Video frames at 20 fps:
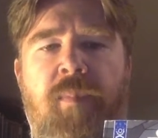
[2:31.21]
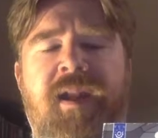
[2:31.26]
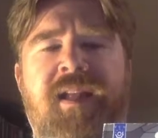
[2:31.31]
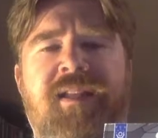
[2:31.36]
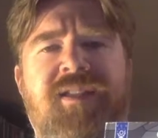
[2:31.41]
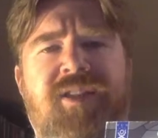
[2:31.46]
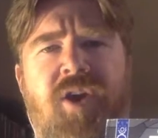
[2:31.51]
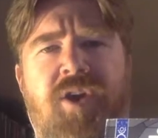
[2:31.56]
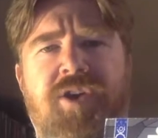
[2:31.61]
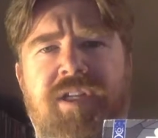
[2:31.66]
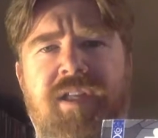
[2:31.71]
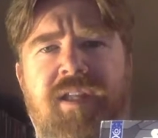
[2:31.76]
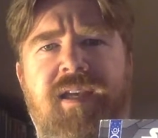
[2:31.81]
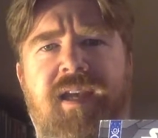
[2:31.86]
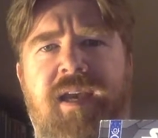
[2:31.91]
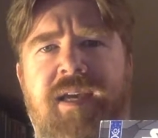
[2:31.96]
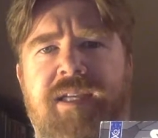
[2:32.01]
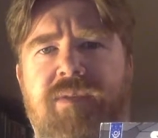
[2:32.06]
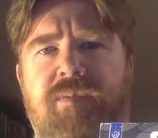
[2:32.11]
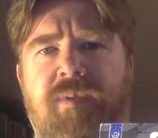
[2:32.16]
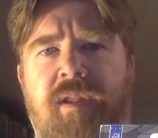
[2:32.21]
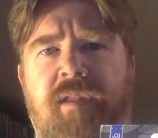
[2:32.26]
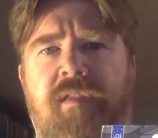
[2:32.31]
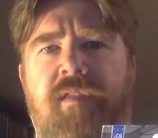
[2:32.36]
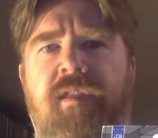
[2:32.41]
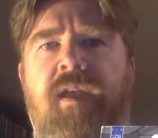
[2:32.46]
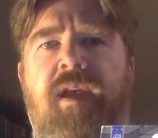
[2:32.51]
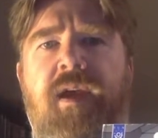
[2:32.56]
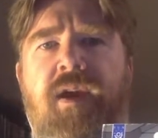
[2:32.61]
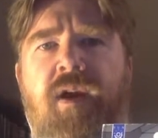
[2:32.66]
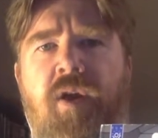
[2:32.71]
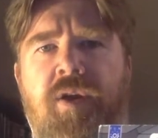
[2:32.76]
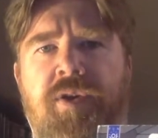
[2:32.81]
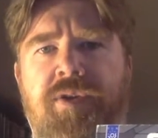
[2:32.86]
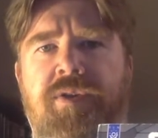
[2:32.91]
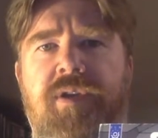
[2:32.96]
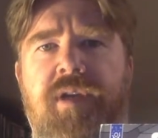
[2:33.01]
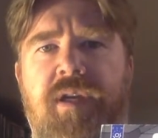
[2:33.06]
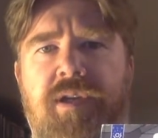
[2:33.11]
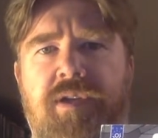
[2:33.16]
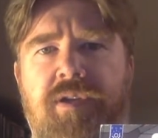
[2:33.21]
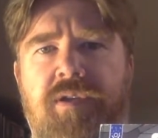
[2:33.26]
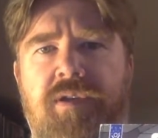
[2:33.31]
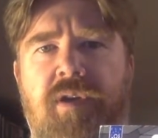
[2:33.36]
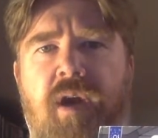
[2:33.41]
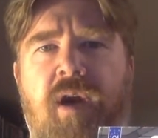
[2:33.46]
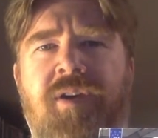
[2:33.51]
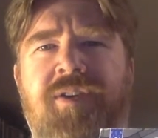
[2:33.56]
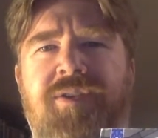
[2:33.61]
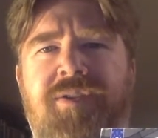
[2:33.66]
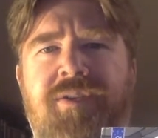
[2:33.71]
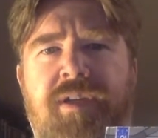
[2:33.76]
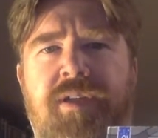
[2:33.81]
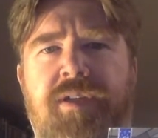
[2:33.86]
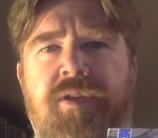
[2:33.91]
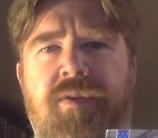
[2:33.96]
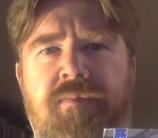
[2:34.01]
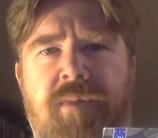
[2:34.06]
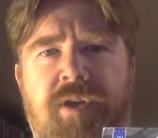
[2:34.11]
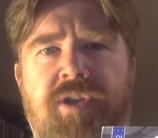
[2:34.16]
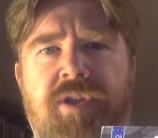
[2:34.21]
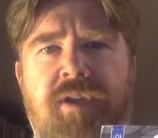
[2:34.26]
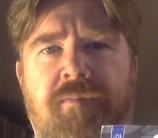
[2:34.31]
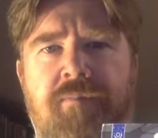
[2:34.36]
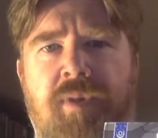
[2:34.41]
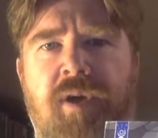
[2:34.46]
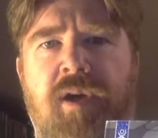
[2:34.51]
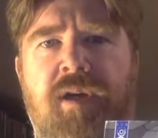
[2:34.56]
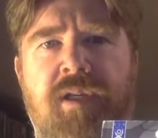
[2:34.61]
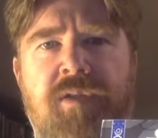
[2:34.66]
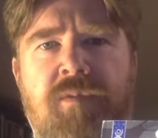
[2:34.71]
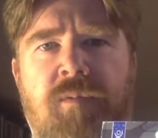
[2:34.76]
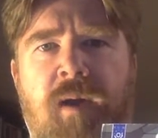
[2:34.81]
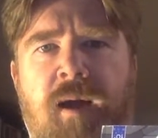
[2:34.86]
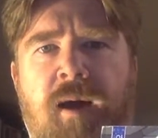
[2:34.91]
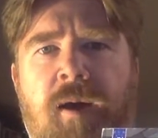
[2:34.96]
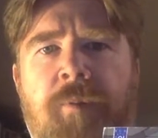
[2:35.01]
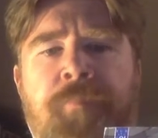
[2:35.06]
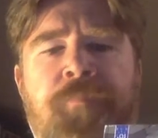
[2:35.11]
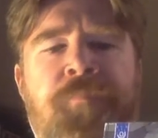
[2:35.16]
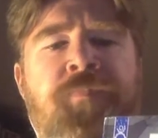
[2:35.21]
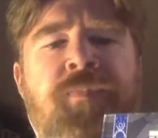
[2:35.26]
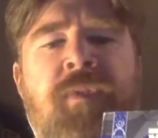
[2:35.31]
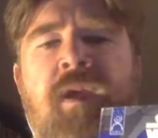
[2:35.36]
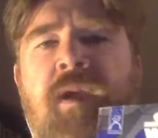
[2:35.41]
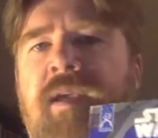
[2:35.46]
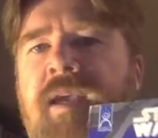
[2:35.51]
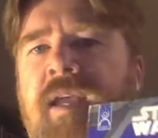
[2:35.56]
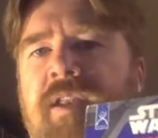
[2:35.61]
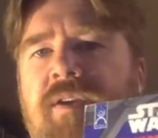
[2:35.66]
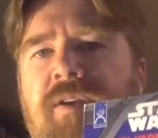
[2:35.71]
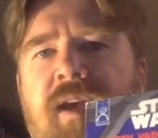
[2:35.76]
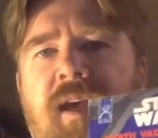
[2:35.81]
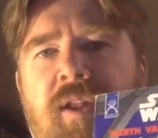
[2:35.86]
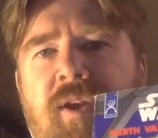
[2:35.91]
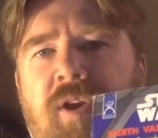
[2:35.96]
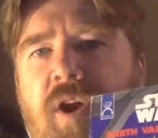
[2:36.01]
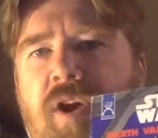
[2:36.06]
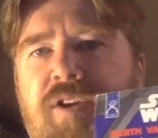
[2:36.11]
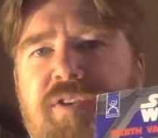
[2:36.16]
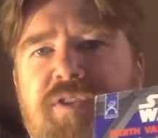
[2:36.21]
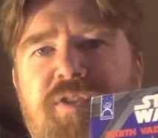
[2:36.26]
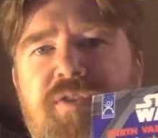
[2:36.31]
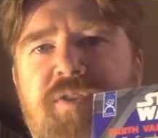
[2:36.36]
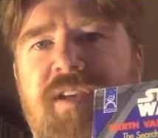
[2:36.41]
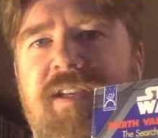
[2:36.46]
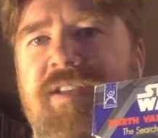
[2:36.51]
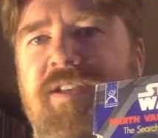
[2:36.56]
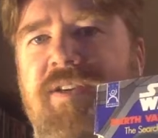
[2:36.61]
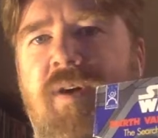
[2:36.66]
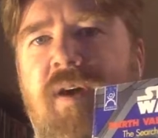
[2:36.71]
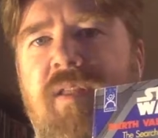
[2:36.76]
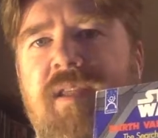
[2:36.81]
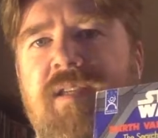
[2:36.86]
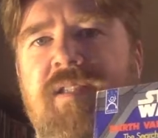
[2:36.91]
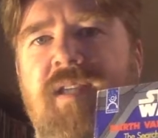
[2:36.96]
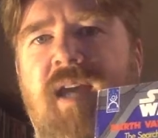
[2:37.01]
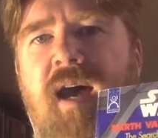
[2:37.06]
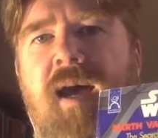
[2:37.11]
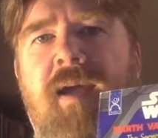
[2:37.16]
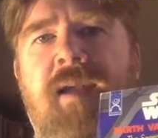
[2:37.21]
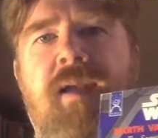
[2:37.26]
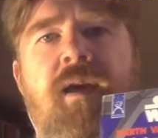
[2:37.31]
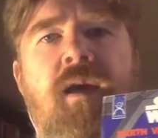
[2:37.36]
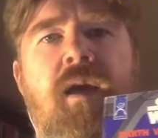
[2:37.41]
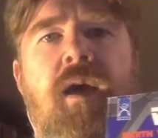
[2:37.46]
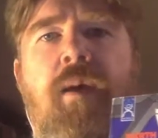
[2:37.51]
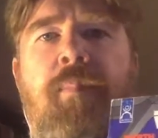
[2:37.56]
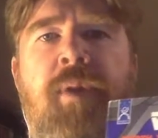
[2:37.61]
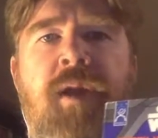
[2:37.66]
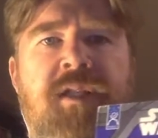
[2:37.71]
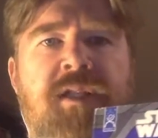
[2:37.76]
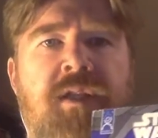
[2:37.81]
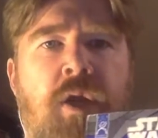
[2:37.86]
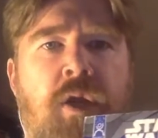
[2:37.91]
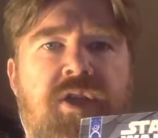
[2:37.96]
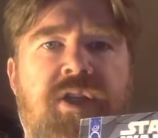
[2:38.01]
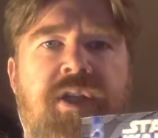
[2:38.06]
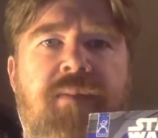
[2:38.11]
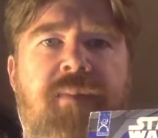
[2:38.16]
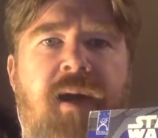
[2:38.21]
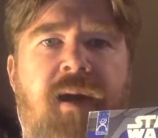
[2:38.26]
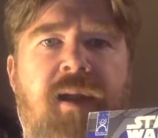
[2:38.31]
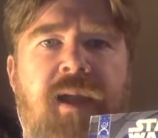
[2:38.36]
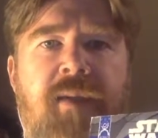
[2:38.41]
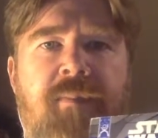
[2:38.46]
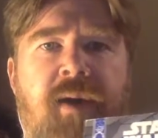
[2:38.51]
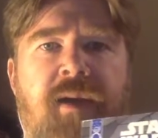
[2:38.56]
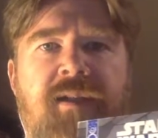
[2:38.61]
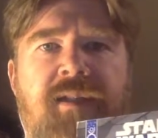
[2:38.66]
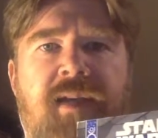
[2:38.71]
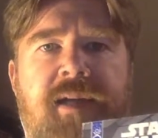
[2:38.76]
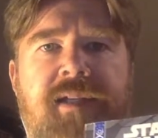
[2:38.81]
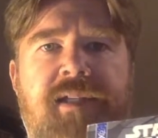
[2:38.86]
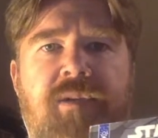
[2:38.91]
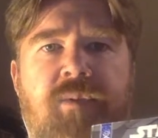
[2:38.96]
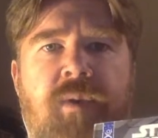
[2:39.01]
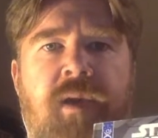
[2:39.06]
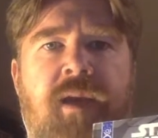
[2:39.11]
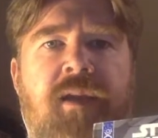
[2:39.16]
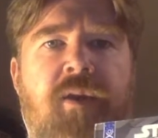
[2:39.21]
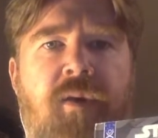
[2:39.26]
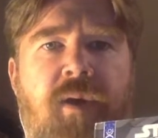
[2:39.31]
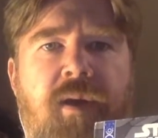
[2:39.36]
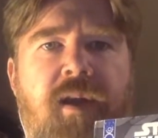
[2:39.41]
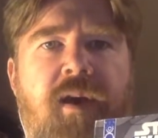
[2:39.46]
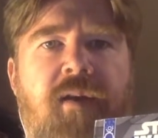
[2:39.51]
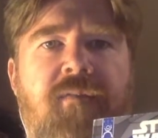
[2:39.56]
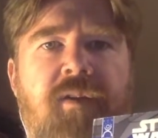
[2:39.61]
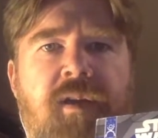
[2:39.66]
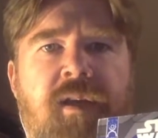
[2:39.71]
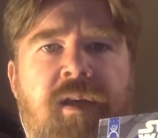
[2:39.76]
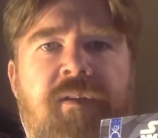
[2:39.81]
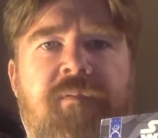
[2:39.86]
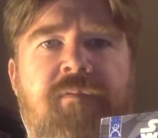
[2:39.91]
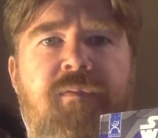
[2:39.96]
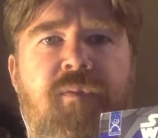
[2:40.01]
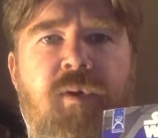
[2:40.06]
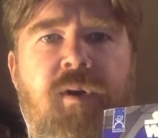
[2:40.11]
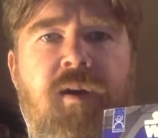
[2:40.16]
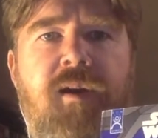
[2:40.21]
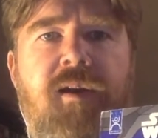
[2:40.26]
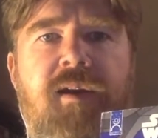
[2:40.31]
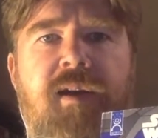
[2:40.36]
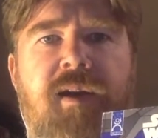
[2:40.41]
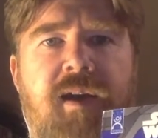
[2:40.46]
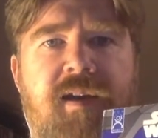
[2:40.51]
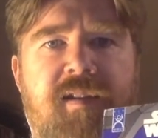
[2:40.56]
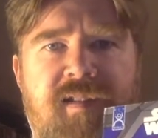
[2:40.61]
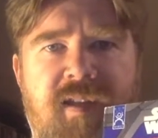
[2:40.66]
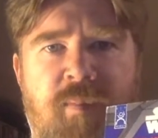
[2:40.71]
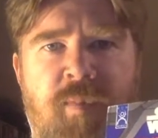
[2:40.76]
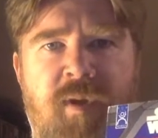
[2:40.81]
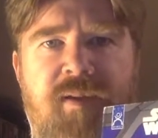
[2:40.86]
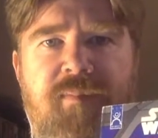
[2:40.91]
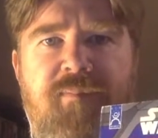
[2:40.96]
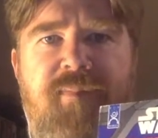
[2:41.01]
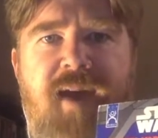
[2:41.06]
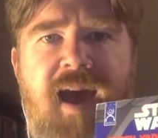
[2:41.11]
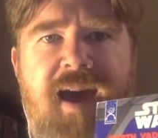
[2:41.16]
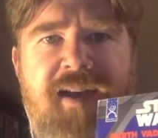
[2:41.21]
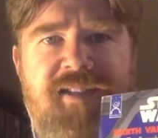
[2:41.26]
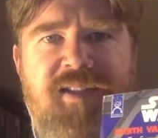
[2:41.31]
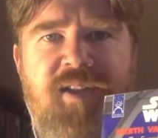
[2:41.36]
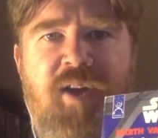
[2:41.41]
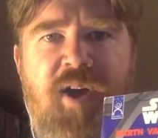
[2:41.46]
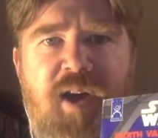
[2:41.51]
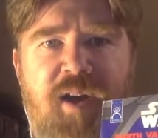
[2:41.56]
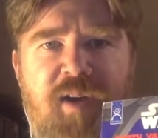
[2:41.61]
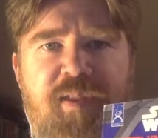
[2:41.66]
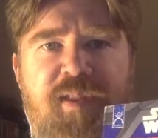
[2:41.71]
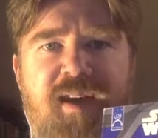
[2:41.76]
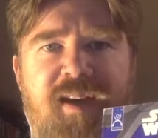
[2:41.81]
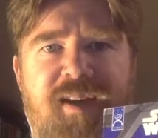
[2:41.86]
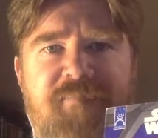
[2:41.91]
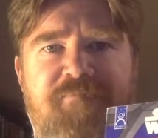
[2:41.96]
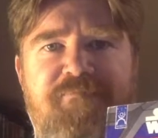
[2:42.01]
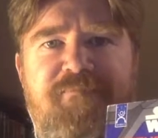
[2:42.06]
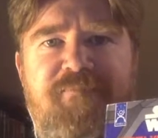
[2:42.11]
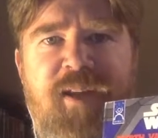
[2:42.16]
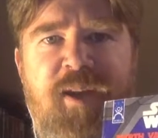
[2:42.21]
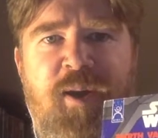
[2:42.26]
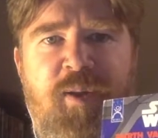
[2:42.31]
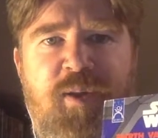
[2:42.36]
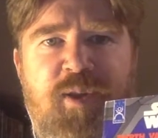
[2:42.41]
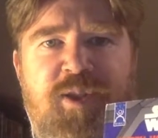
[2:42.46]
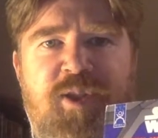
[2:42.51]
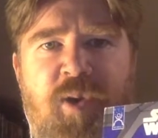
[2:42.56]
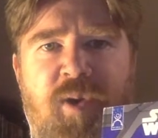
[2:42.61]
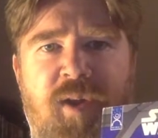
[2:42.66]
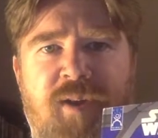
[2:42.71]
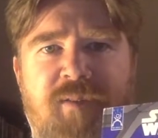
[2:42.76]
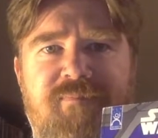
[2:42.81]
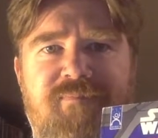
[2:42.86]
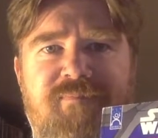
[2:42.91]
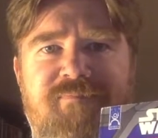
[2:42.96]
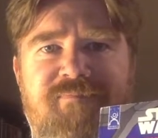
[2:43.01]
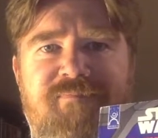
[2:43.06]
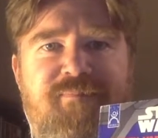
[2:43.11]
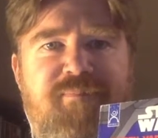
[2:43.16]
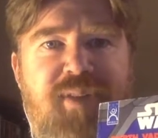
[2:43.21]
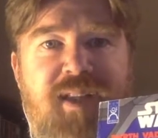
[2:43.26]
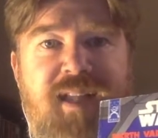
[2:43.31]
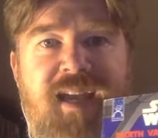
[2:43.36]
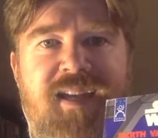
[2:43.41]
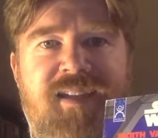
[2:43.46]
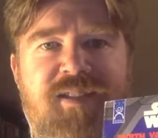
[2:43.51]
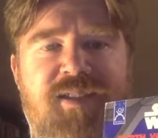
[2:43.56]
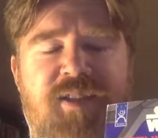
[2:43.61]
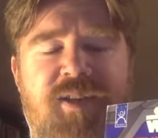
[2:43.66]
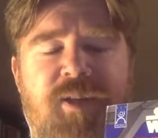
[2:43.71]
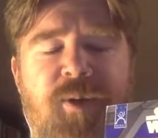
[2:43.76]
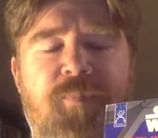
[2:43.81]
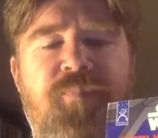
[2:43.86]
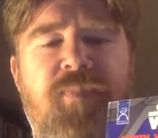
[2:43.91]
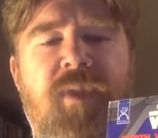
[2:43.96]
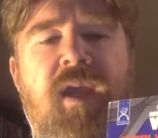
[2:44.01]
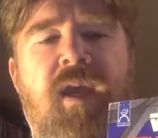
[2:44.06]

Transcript: And it's largely the case with the R2D2 mission book as well. Again, you get a little R2D2 on the side, but it's largely about him on Tatooine going off looking for someone to pass along the stolen plans to.